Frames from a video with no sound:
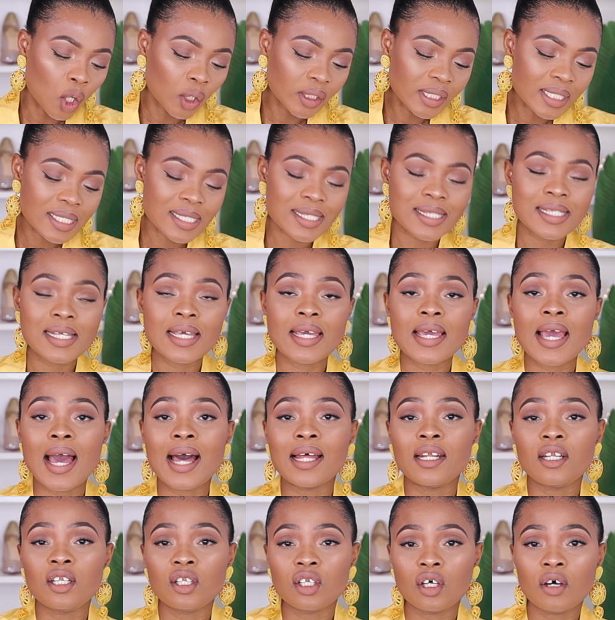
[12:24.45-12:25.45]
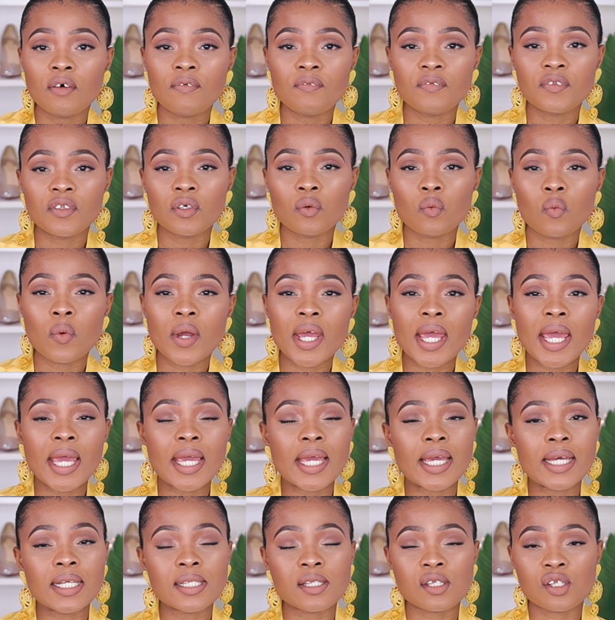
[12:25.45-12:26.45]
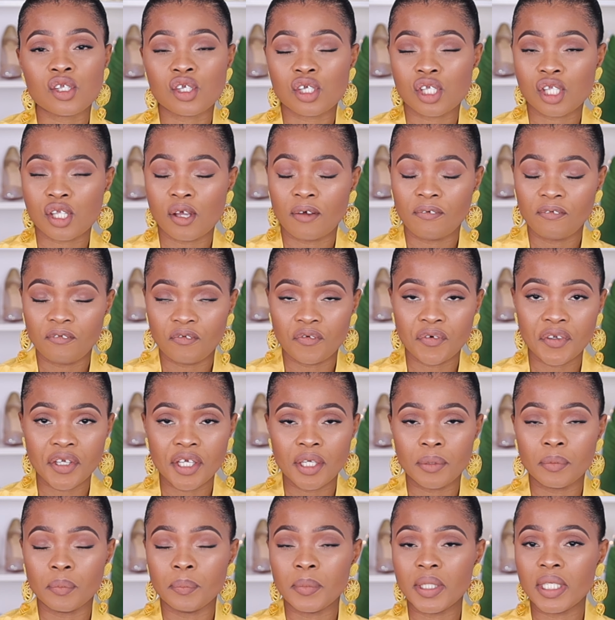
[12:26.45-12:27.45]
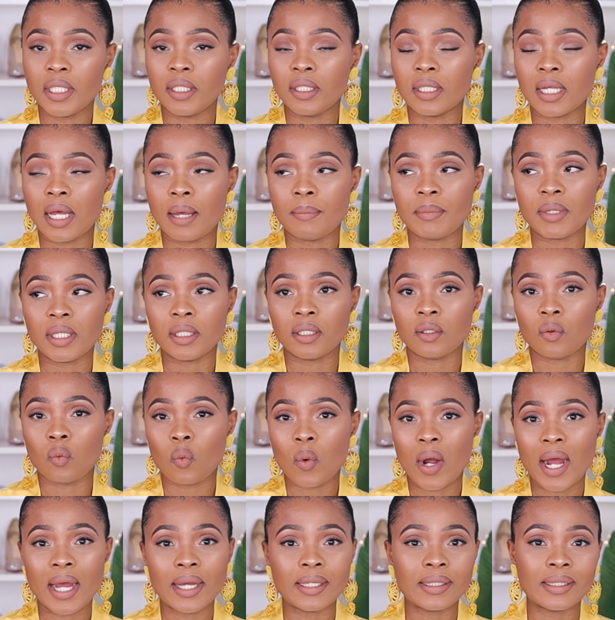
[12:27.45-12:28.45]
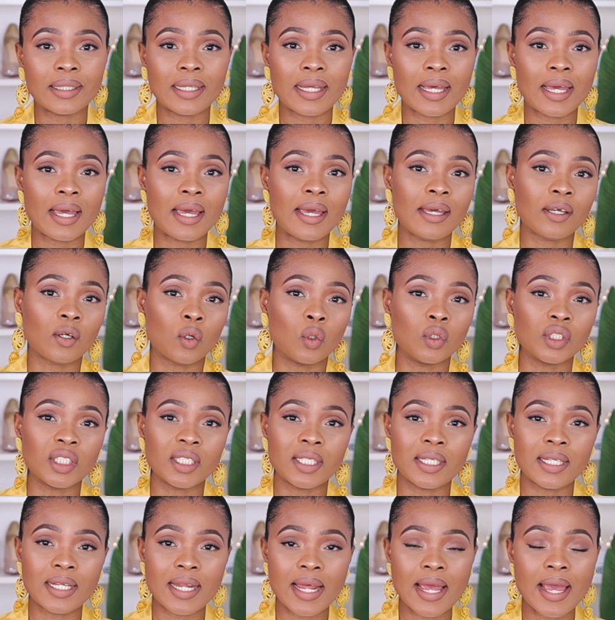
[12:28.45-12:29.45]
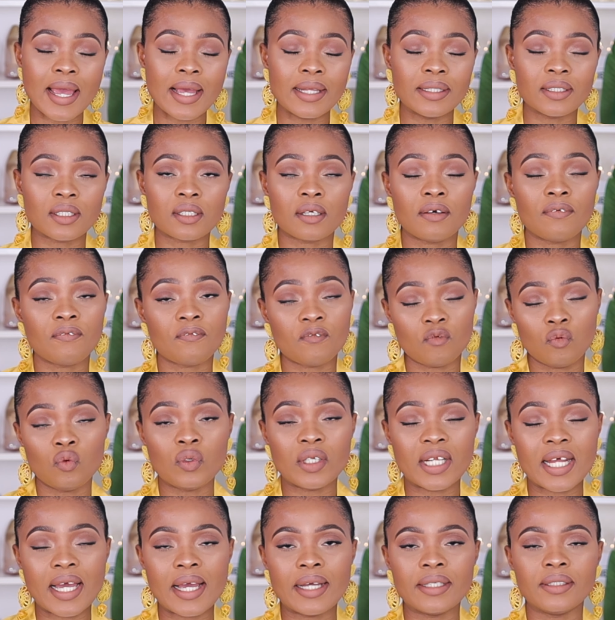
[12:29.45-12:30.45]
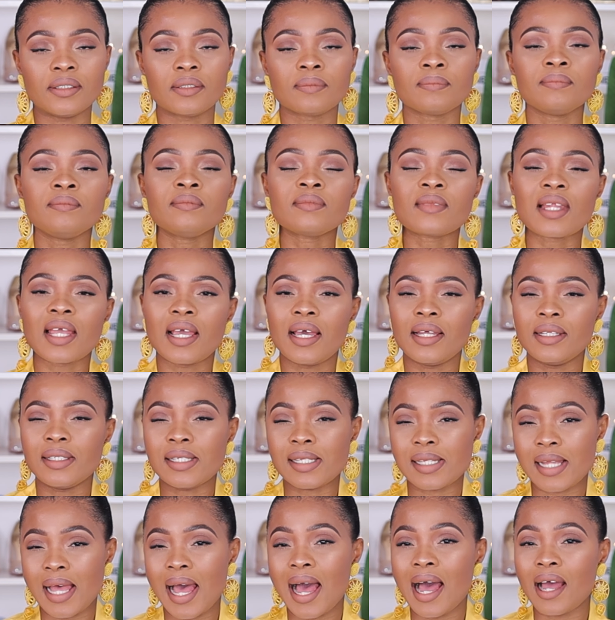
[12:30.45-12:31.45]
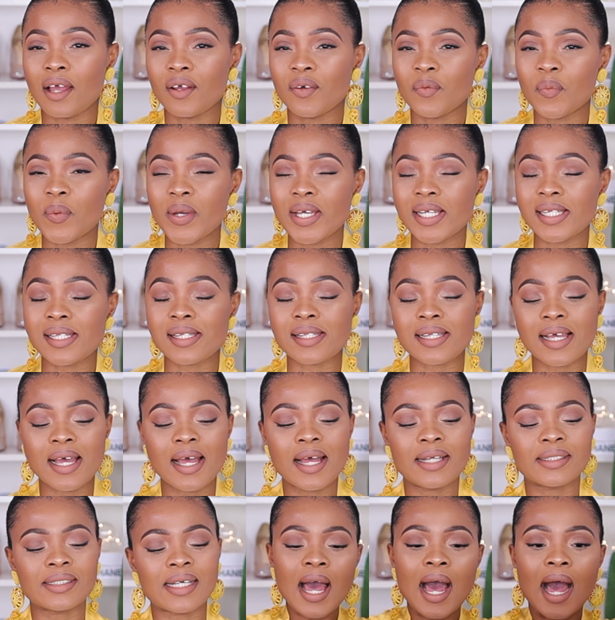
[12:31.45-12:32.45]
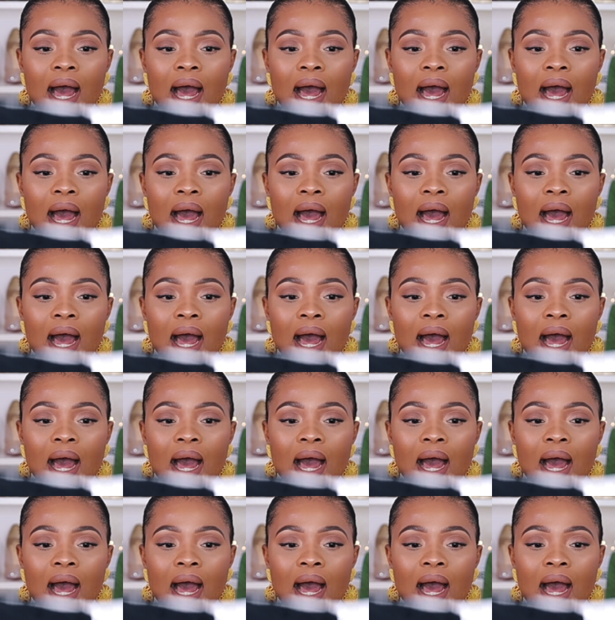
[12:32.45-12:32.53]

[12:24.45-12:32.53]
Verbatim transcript: Honestly, I love the way it's just free. I mean, I mean the wide leg, or the length, full length, and it's a high-waisted.